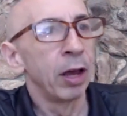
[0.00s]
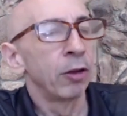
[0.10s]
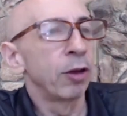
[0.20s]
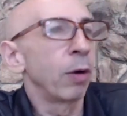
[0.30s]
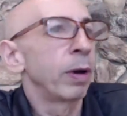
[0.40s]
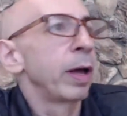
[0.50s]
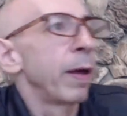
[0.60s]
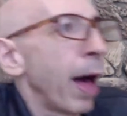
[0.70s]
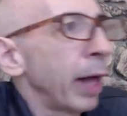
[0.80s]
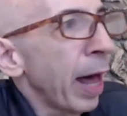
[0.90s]
So
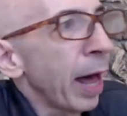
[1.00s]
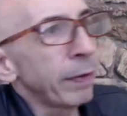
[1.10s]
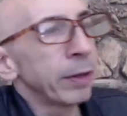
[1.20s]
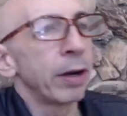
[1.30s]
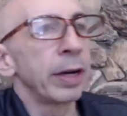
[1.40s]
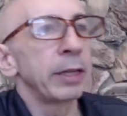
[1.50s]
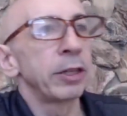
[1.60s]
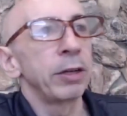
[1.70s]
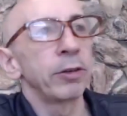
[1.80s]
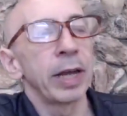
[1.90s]
a lot of attorneys
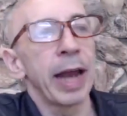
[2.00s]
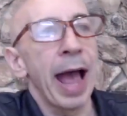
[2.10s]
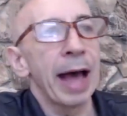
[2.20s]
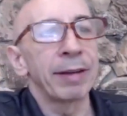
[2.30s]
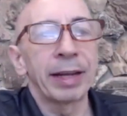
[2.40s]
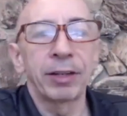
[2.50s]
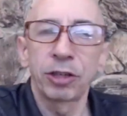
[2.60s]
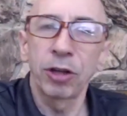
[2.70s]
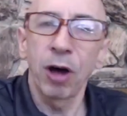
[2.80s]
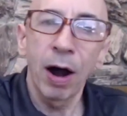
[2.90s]
used it as a
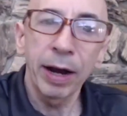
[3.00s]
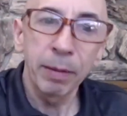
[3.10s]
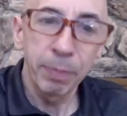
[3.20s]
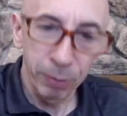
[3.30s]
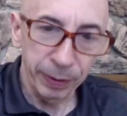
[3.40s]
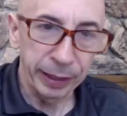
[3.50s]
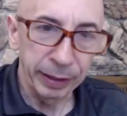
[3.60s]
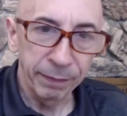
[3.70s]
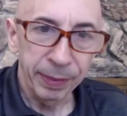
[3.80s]
starting point